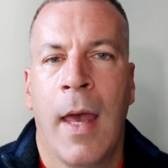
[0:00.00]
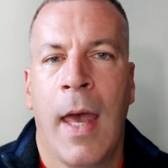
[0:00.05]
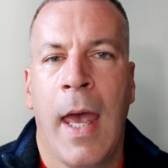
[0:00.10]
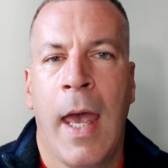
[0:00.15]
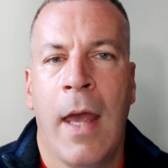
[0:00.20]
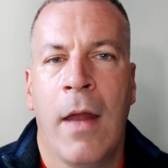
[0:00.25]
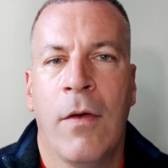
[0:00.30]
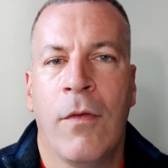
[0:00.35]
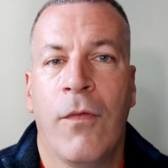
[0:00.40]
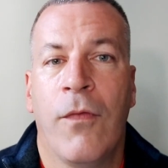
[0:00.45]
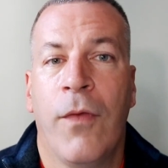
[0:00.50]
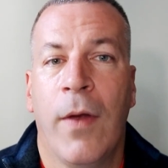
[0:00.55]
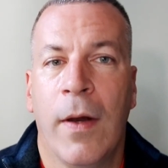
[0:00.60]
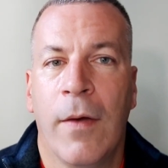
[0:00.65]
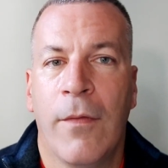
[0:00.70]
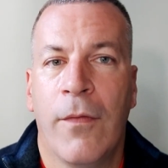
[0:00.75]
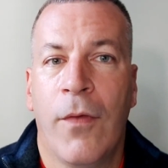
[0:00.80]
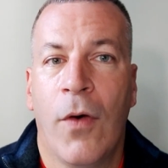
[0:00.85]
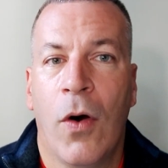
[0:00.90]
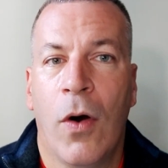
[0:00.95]
in Fianna
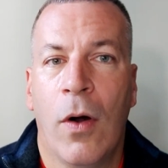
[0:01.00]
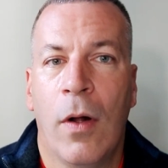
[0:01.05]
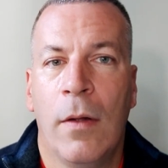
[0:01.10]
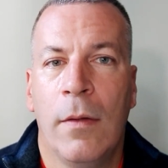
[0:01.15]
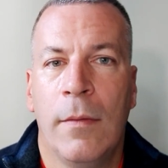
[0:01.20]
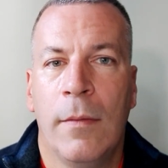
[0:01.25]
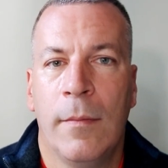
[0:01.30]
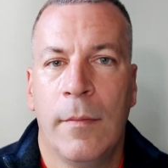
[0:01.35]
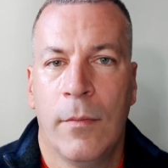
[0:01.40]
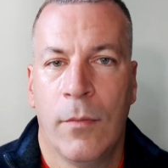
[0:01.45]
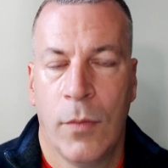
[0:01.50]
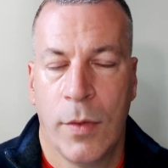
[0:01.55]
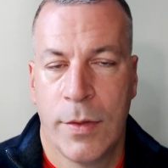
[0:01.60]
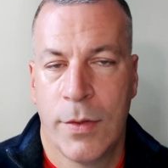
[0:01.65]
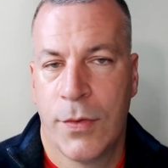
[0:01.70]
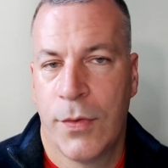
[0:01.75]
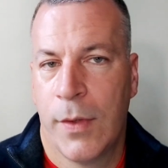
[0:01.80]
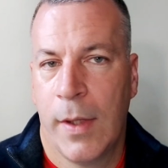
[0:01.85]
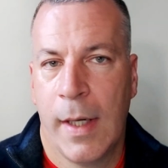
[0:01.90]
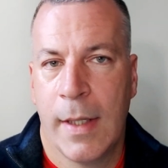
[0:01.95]
Fáil, which is
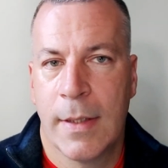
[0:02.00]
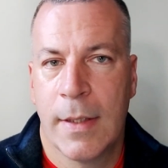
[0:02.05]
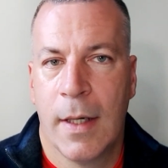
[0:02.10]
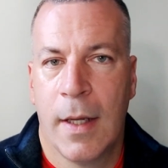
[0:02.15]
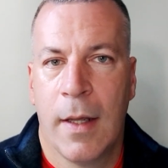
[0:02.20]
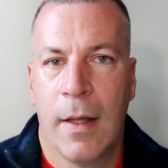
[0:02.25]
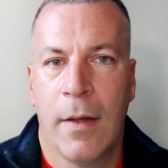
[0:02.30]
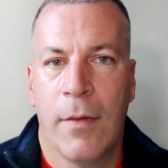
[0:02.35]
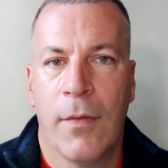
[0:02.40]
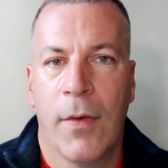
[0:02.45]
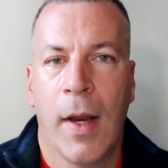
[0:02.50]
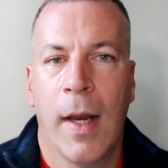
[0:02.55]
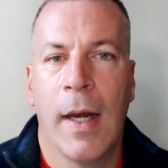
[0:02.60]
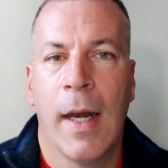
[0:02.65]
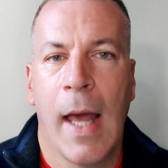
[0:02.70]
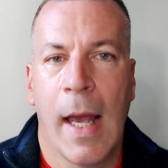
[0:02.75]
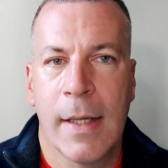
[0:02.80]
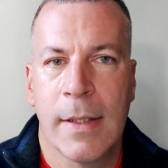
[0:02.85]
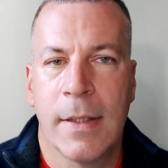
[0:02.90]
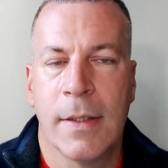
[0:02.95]
traditionally a very
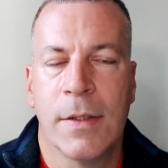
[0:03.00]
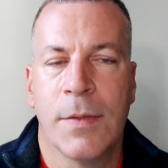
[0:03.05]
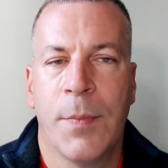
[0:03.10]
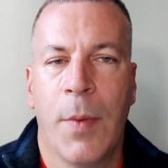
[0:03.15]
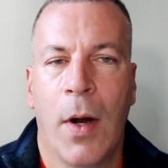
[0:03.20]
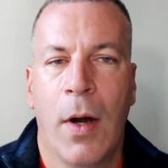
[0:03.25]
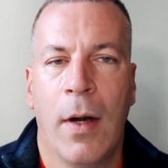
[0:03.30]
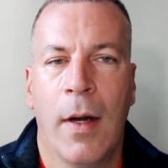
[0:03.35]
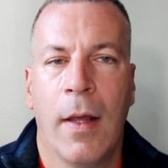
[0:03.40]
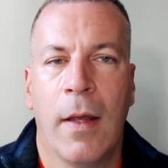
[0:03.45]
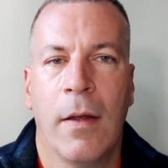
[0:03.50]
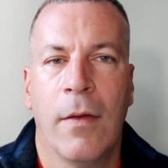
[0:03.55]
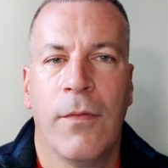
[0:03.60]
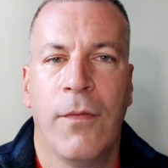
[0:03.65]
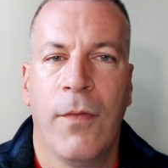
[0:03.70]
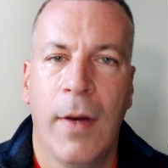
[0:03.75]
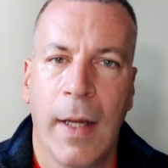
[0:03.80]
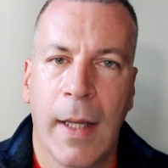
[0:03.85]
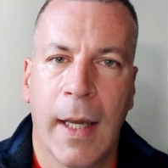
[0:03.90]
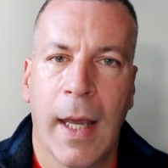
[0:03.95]
nationalist party,
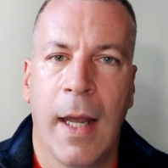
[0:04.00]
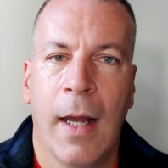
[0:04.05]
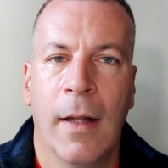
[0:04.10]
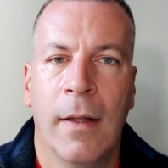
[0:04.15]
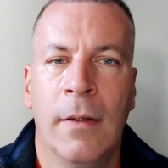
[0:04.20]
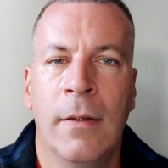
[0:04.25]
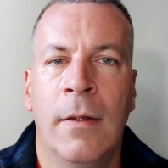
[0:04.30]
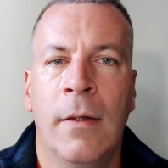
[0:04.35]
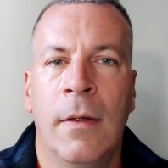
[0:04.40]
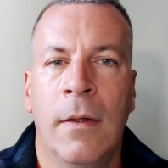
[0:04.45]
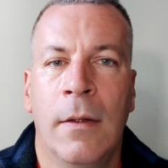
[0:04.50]
Fine Gael,